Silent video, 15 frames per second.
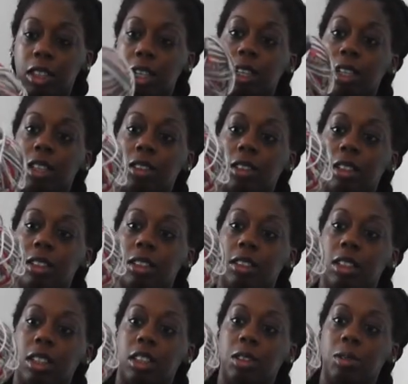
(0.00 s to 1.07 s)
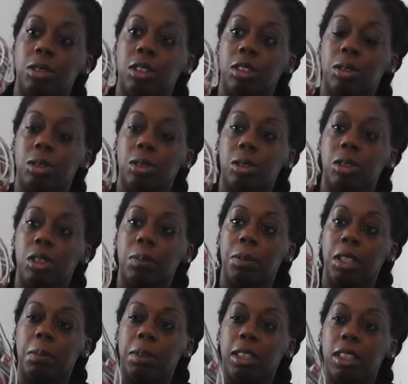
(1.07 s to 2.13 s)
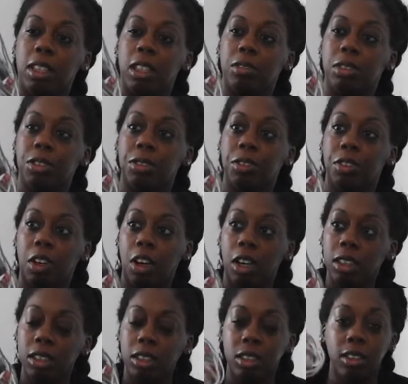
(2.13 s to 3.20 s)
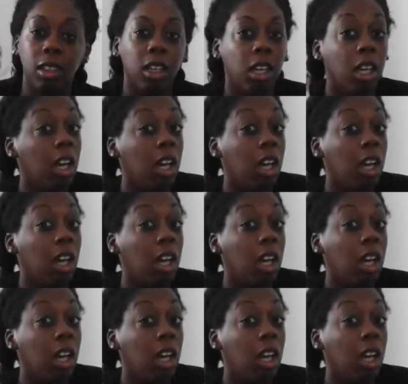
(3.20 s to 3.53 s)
and I thought this color was so cute it made me think of a fox.